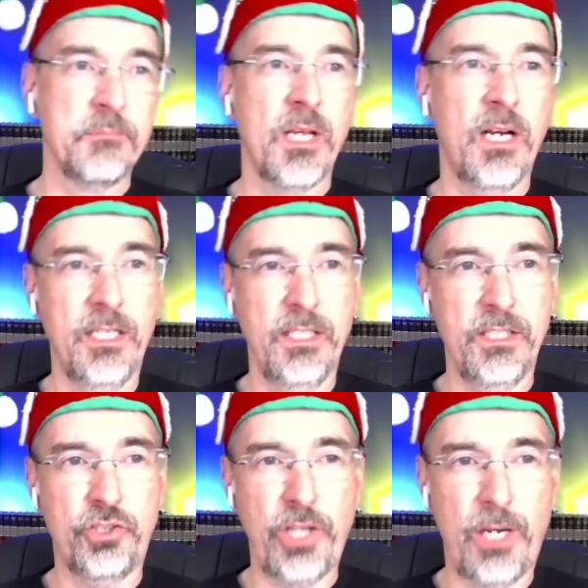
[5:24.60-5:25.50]
Uh,
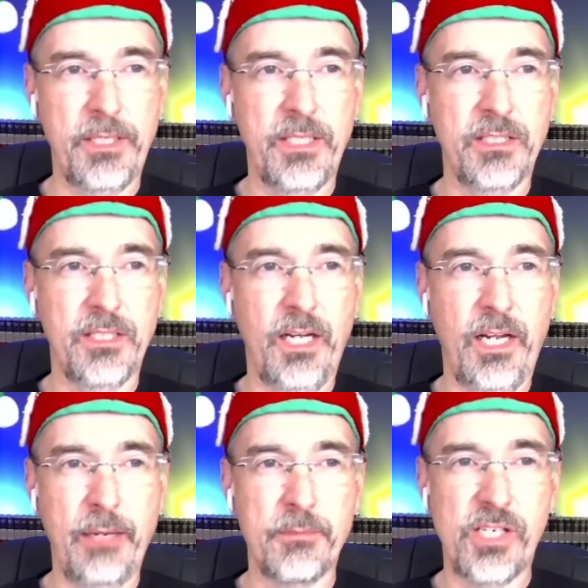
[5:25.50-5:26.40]
shopping, uh,
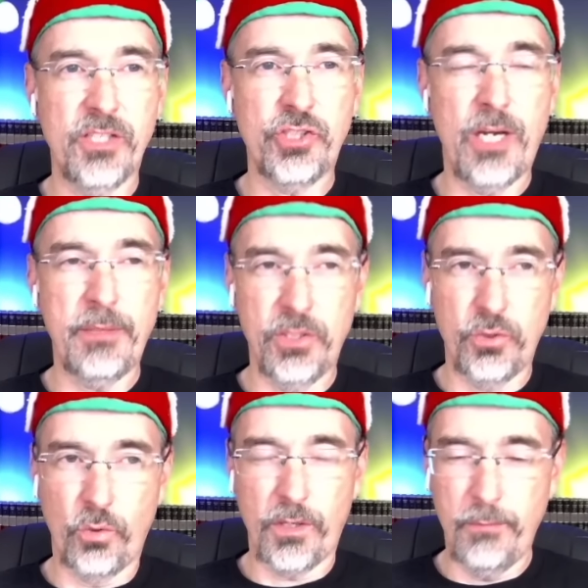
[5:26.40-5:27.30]
Amazon shopping in
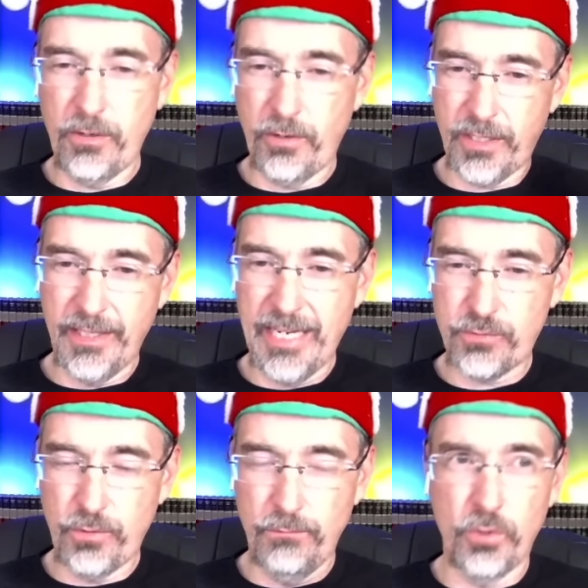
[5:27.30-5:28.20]
North America, that's
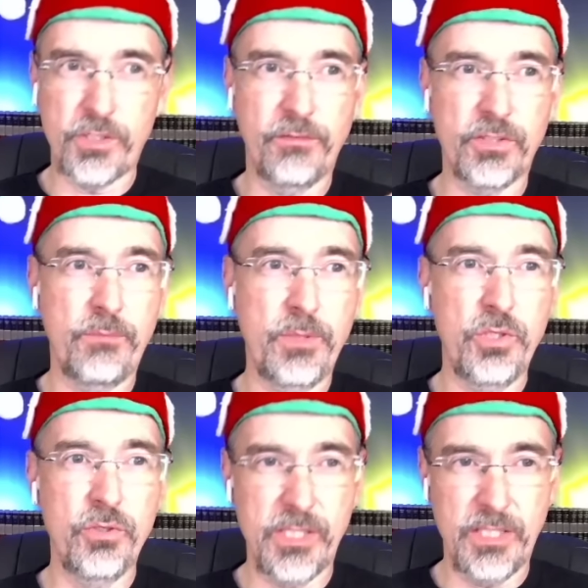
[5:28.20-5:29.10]
what most of us have been
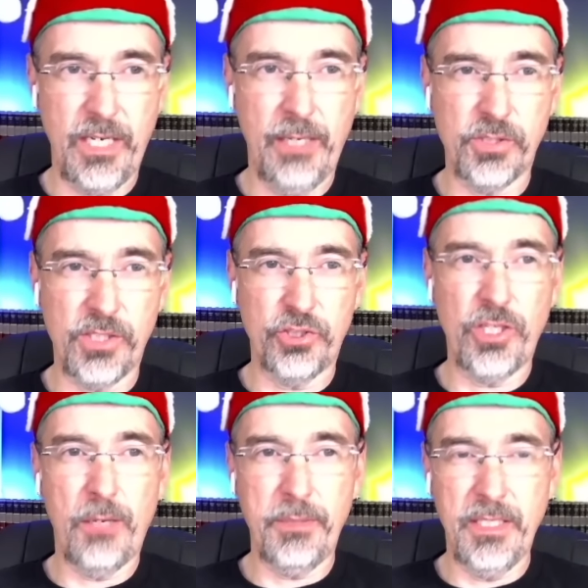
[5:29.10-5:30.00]
using. Amazon
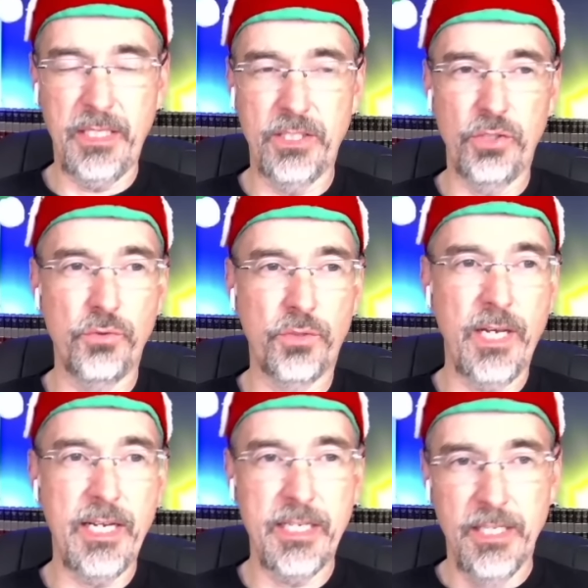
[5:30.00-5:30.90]
shopping in the
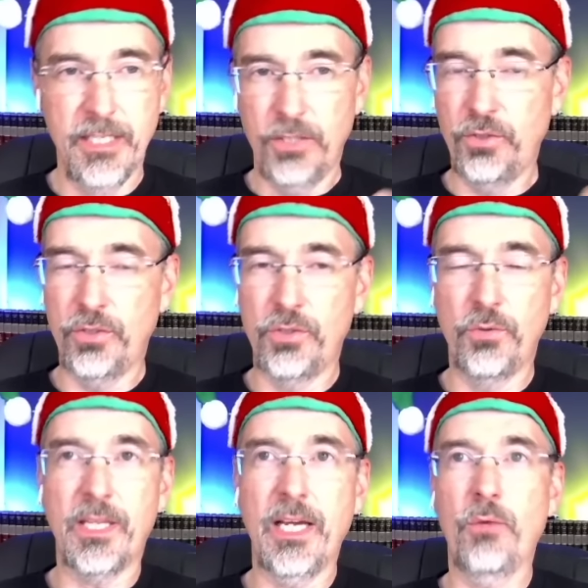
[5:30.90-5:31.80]
UK, you can do
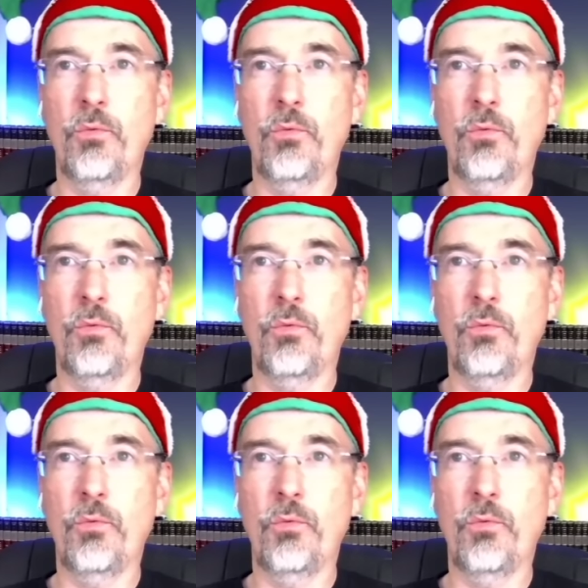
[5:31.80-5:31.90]
it that